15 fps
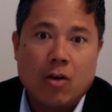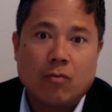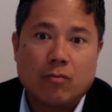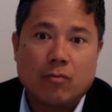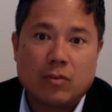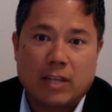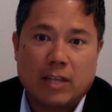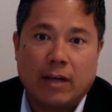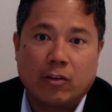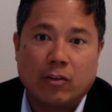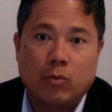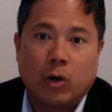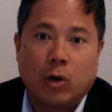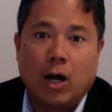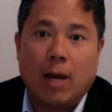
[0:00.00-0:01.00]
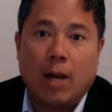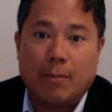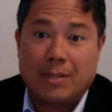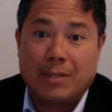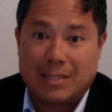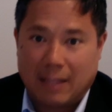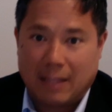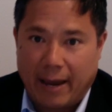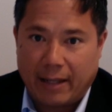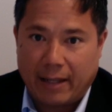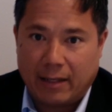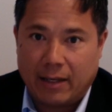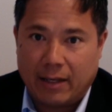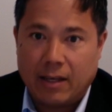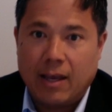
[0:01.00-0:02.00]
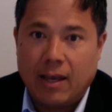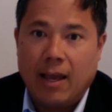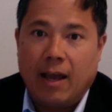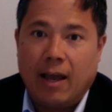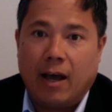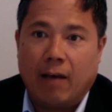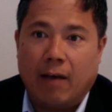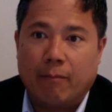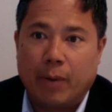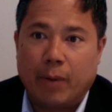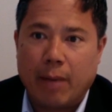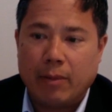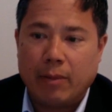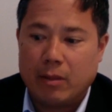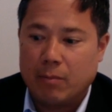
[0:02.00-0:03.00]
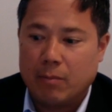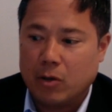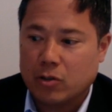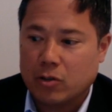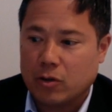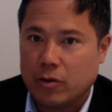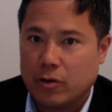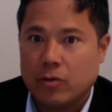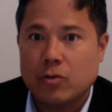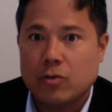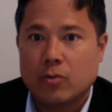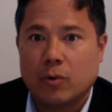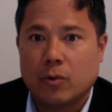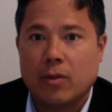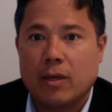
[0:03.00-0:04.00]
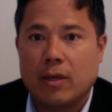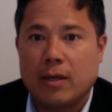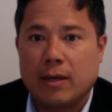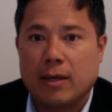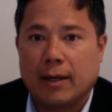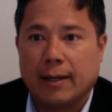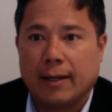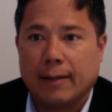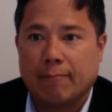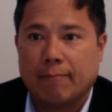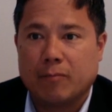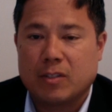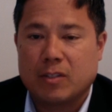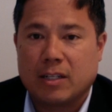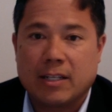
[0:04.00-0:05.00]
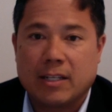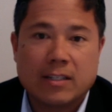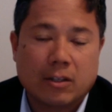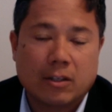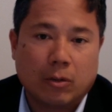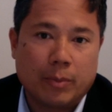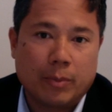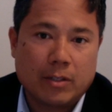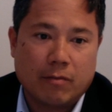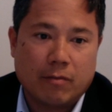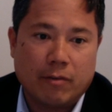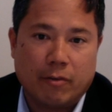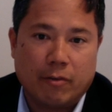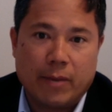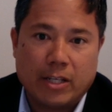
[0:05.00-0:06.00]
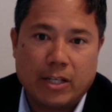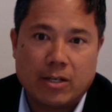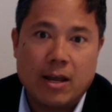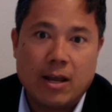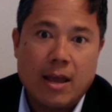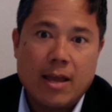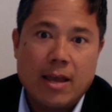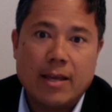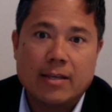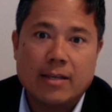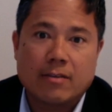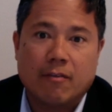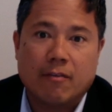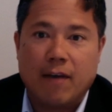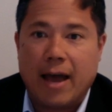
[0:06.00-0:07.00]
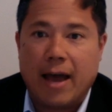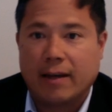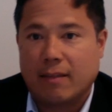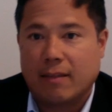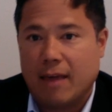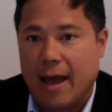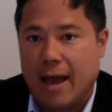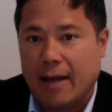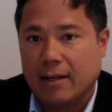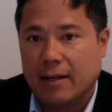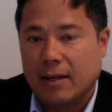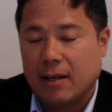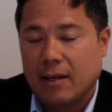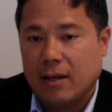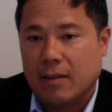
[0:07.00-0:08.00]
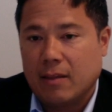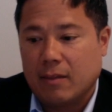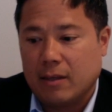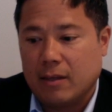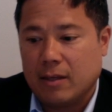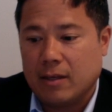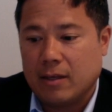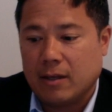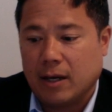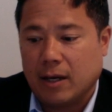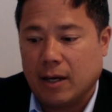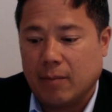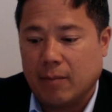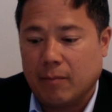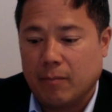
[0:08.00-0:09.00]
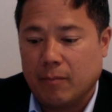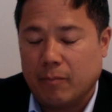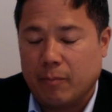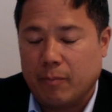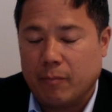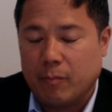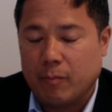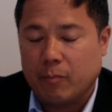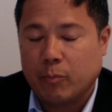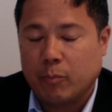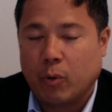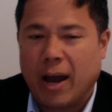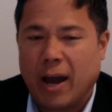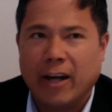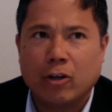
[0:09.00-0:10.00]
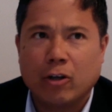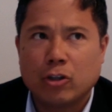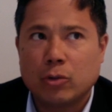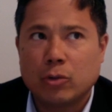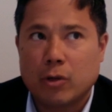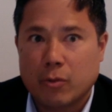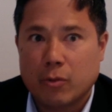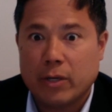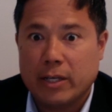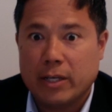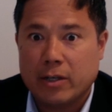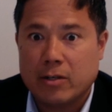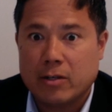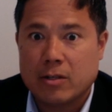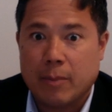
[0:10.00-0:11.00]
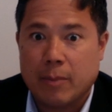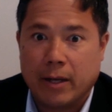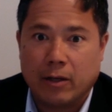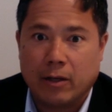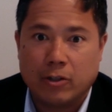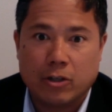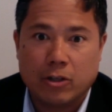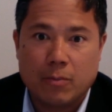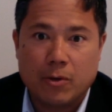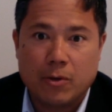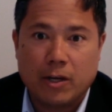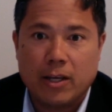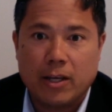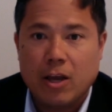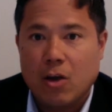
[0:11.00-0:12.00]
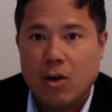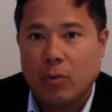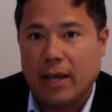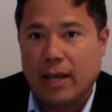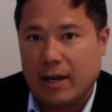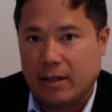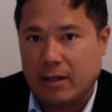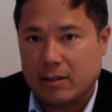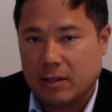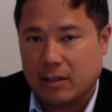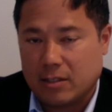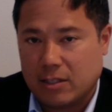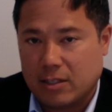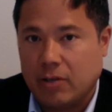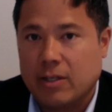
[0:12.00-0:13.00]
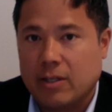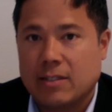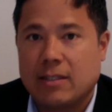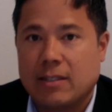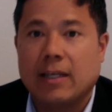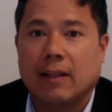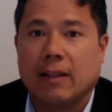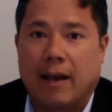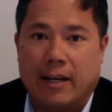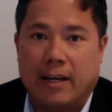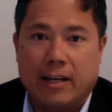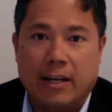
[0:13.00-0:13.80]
Sales were up slightly. Probably the most newsworthy statistical piece of information is the fact that the prior 2 or 3 years, depending on your community, we had a serious decline in